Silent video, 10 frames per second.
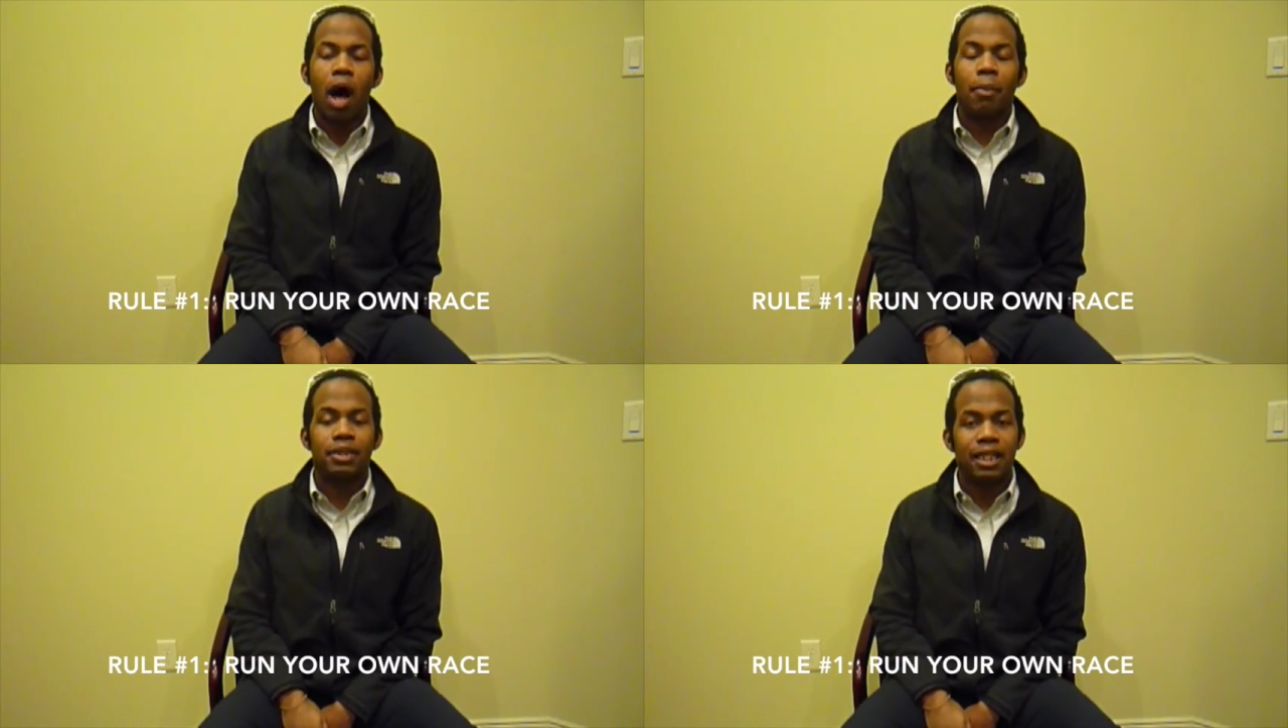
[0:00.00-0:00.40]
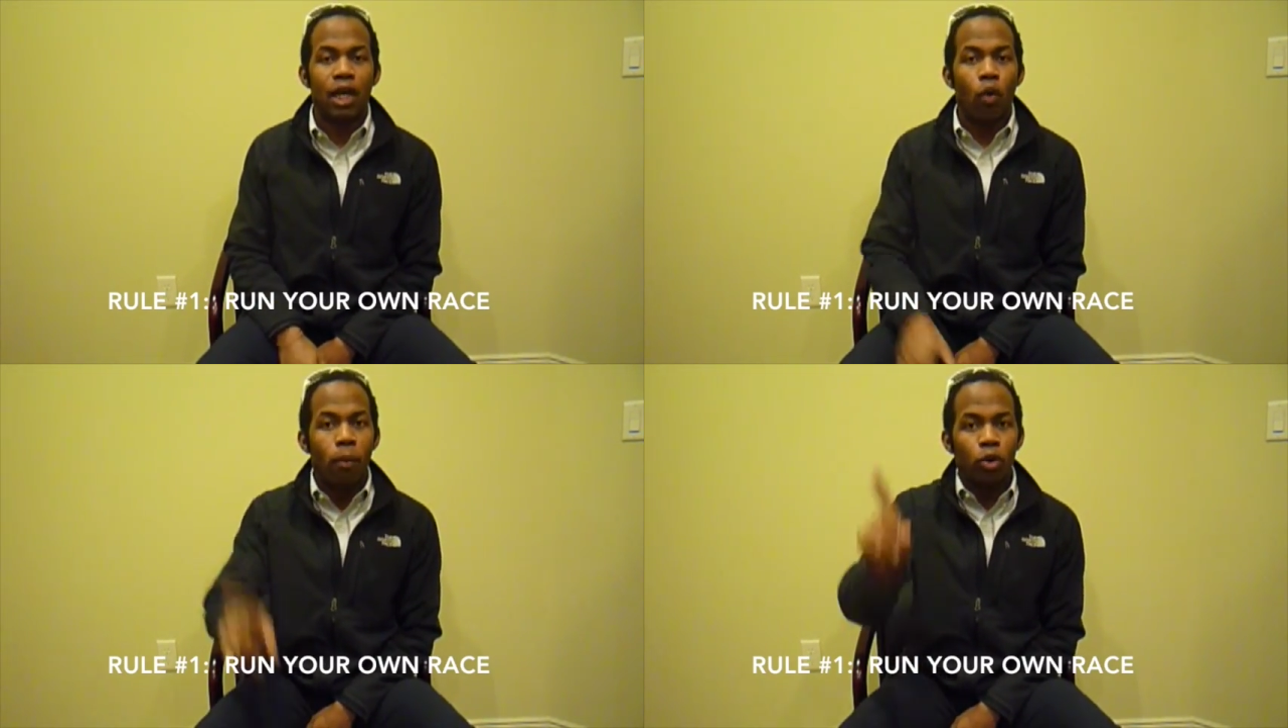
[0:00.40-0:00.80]
I'm saying
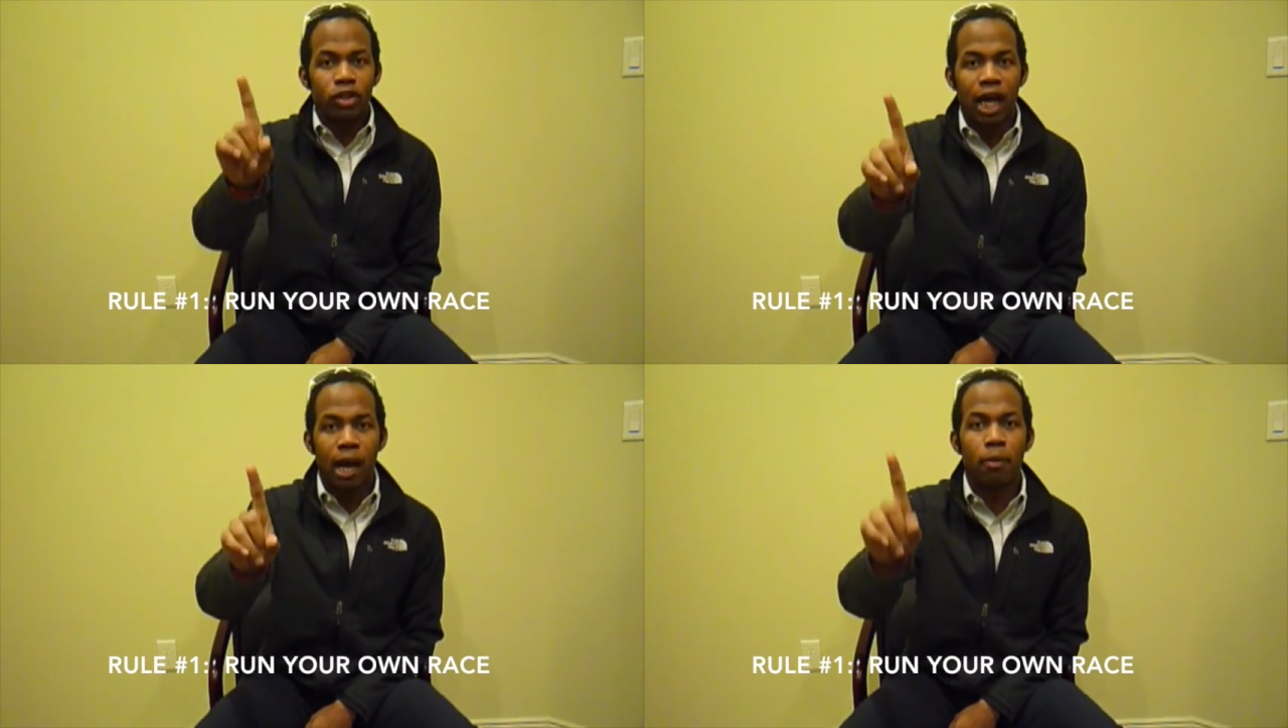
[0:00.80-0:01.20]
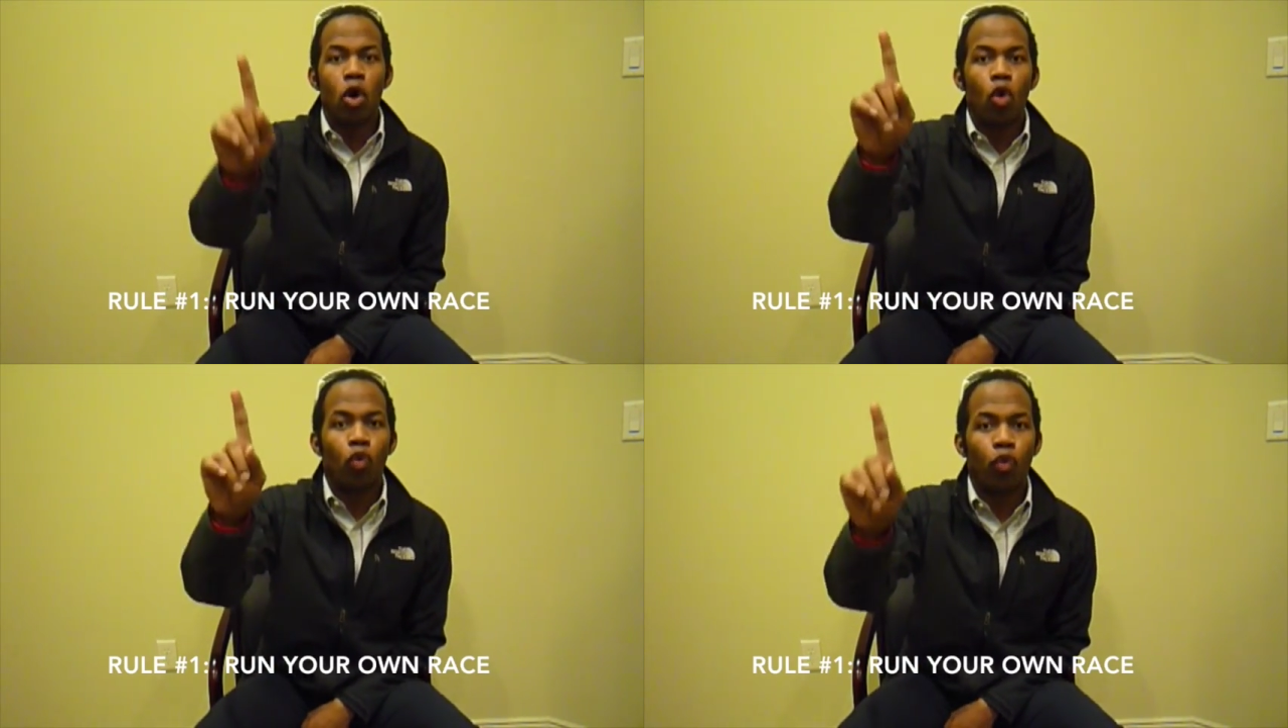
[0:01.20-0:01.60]
it one more time.
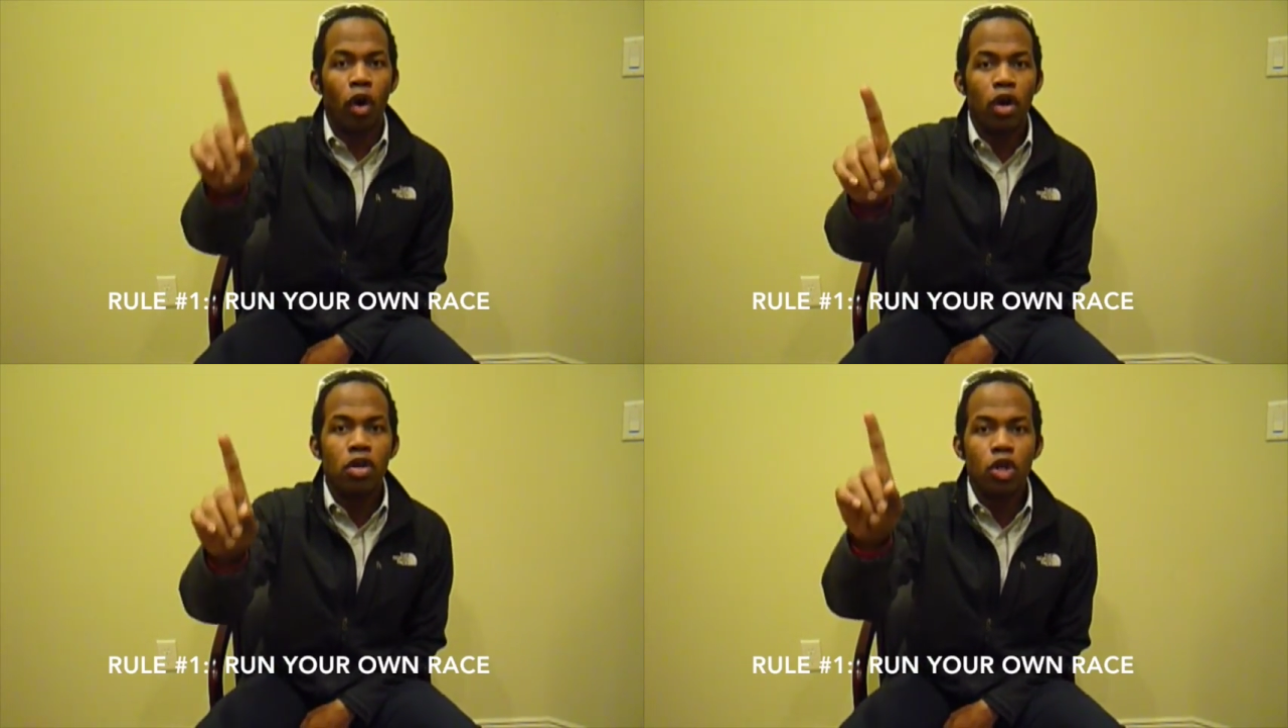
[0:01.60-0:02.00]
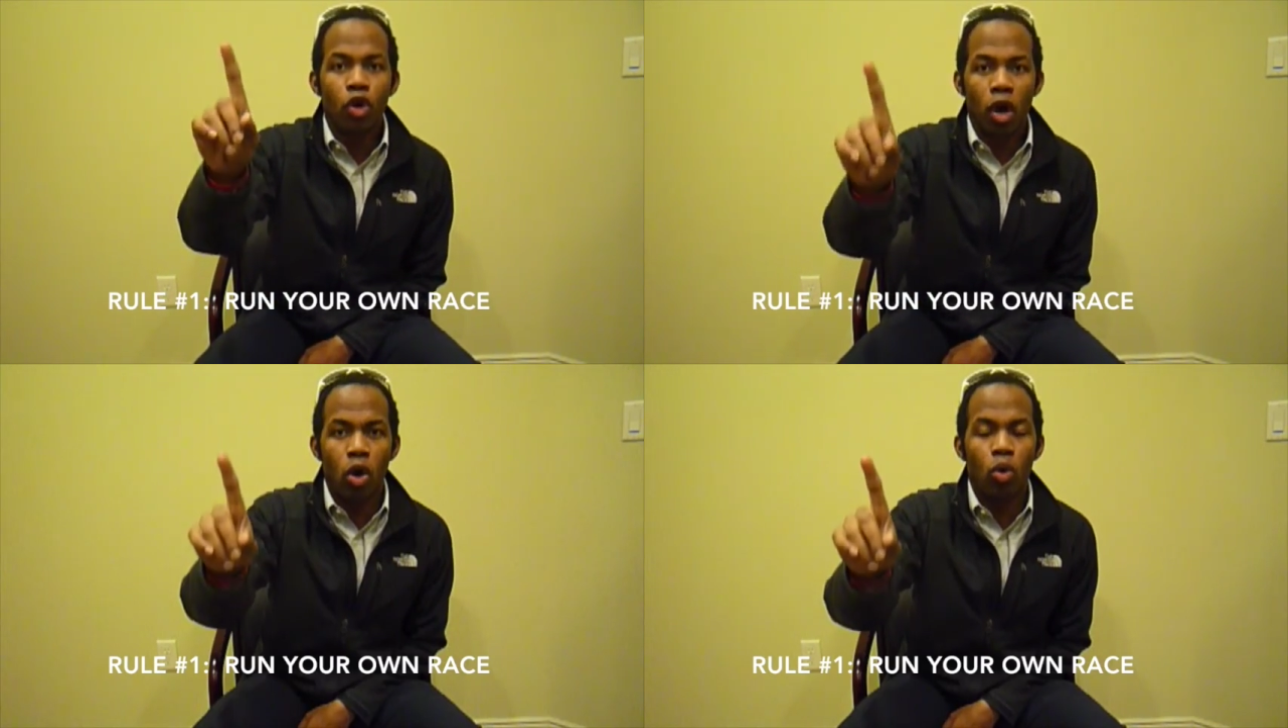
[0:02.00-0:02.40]
Run
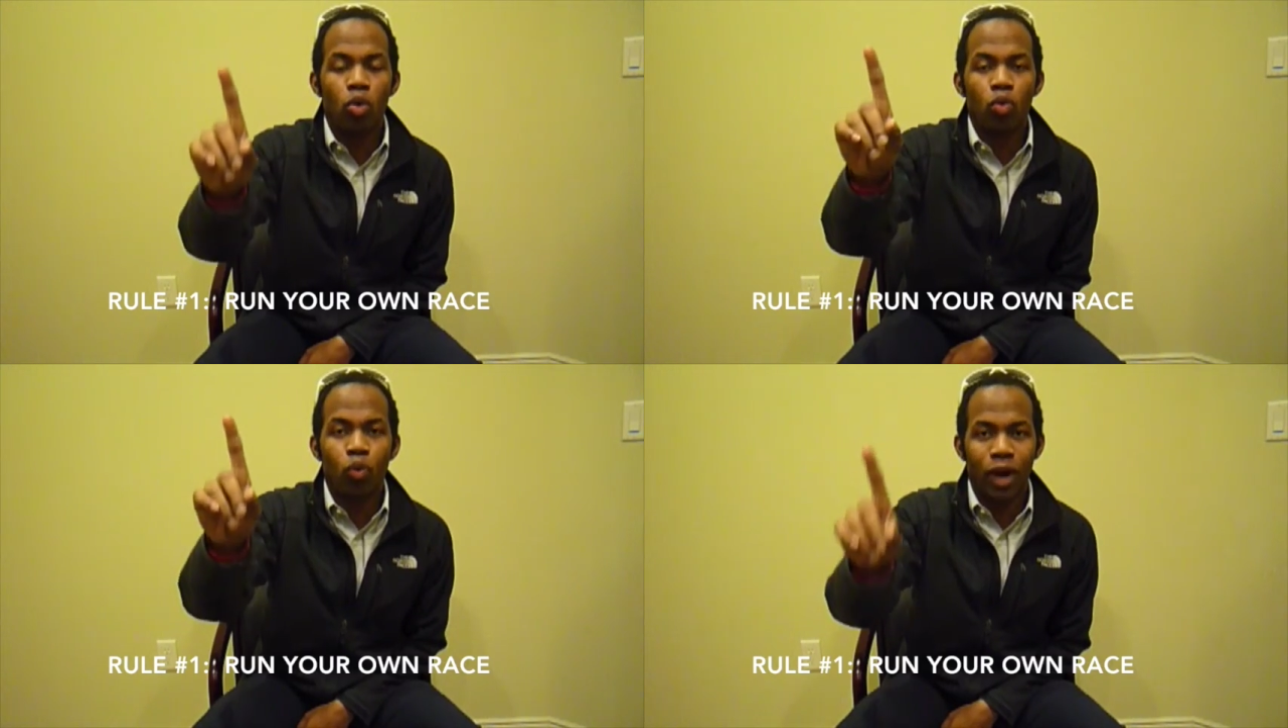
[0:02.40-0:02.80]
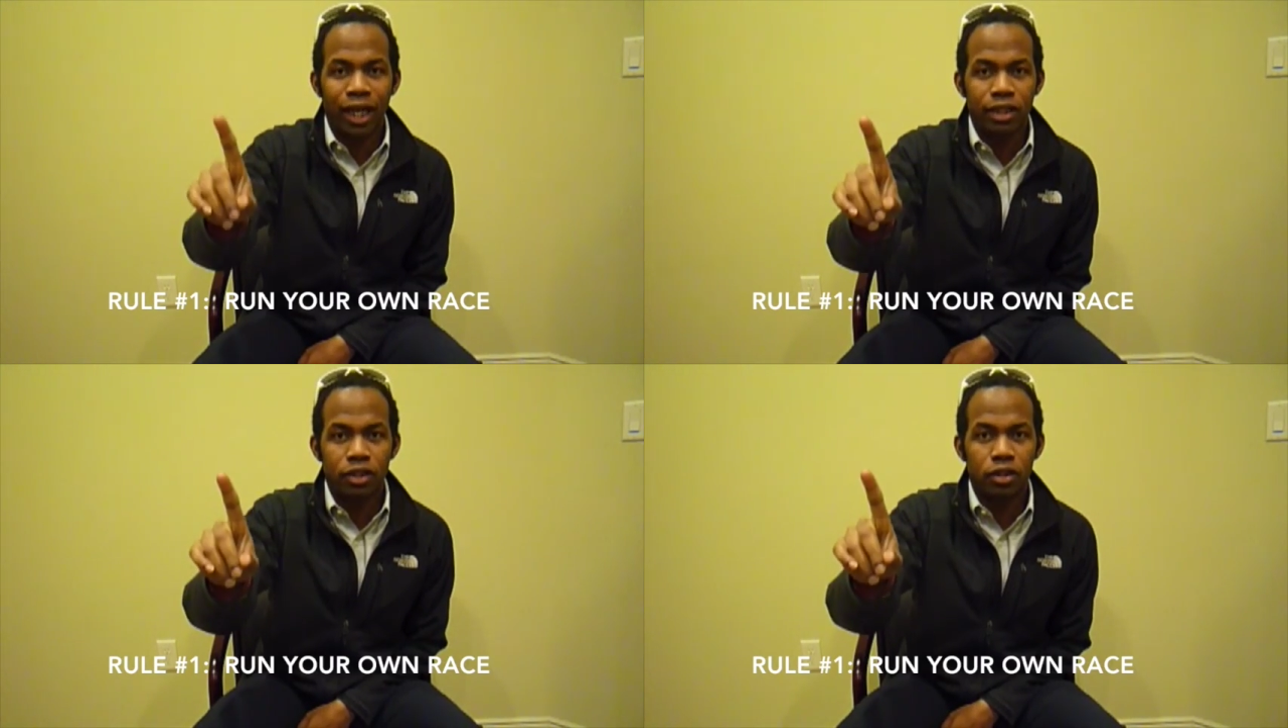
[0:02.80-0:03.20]
your own
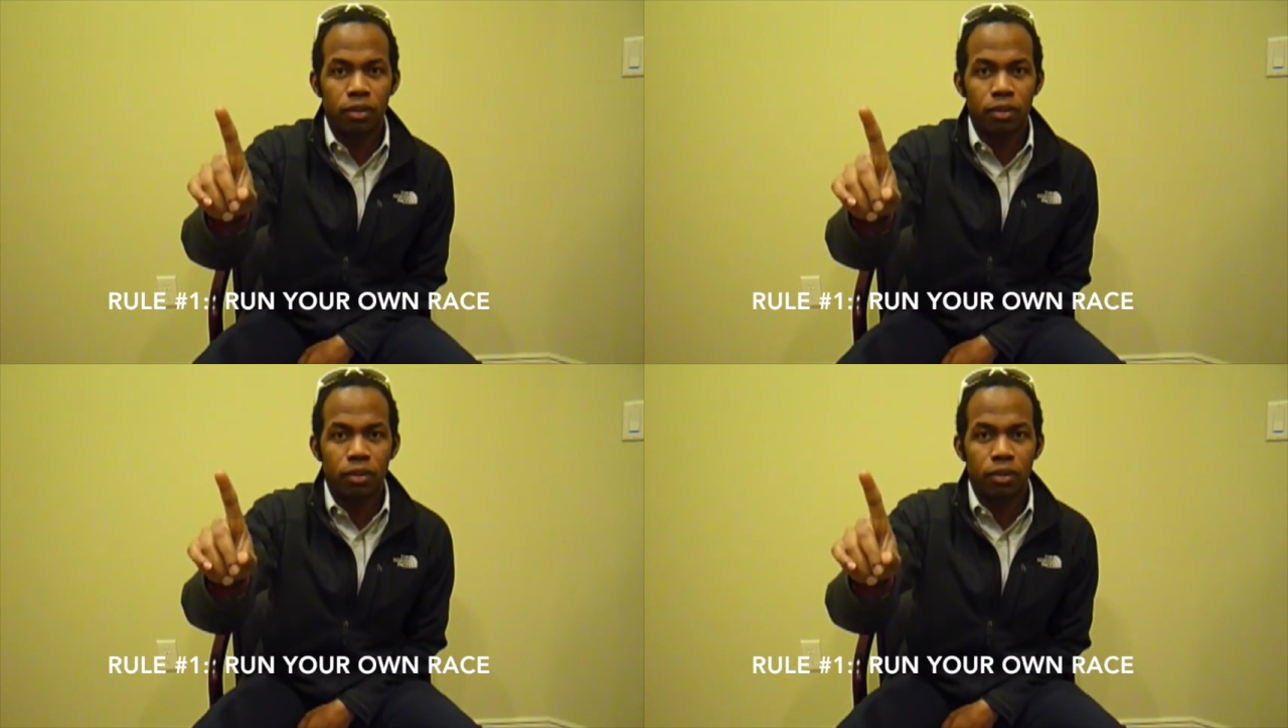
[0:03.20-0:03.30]
race.